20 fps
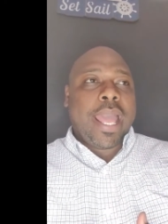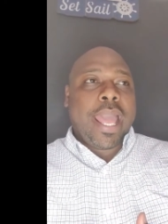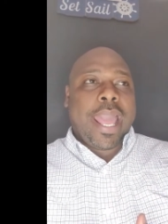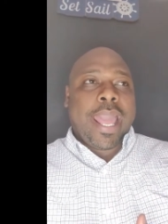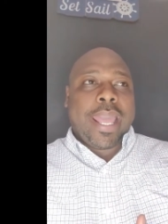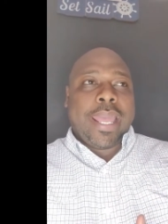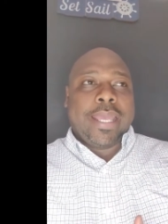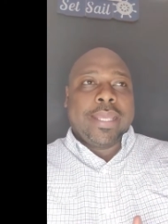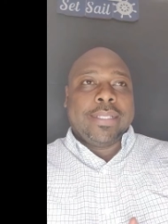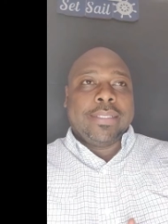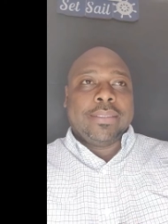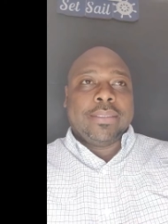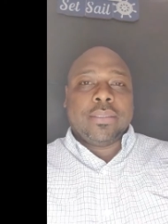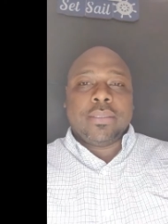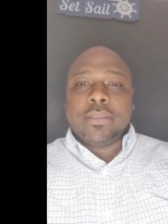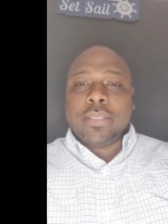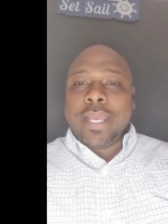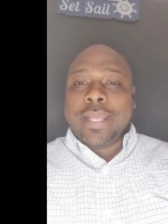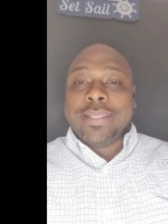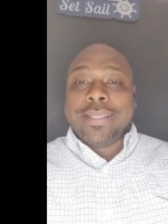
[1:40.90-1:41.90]
and
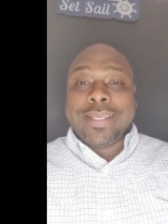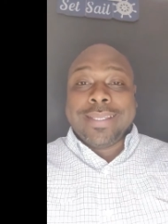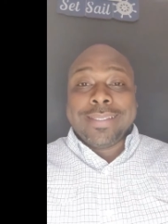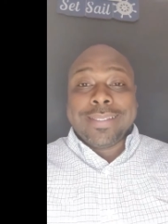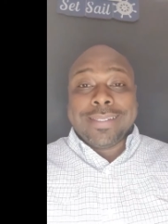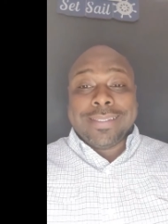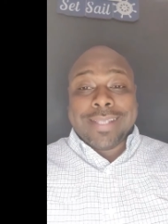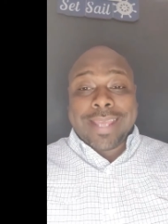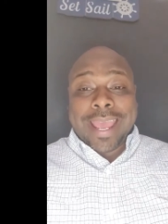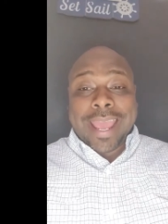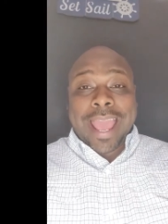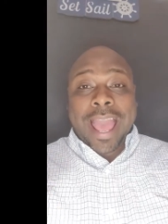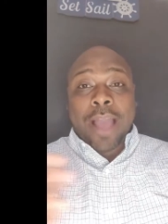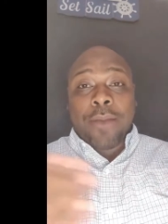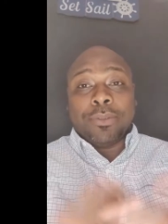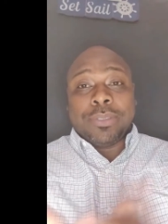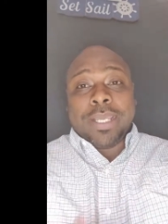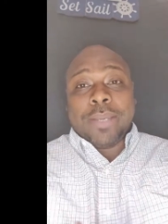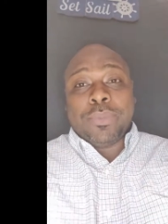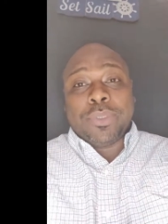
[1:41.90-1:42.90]
at the end of the day, I
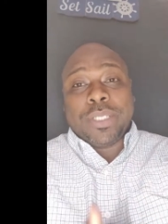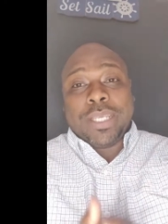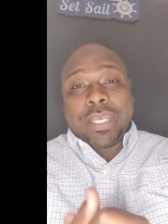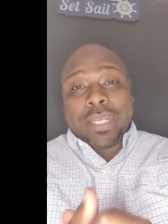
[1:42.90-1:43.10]
was able to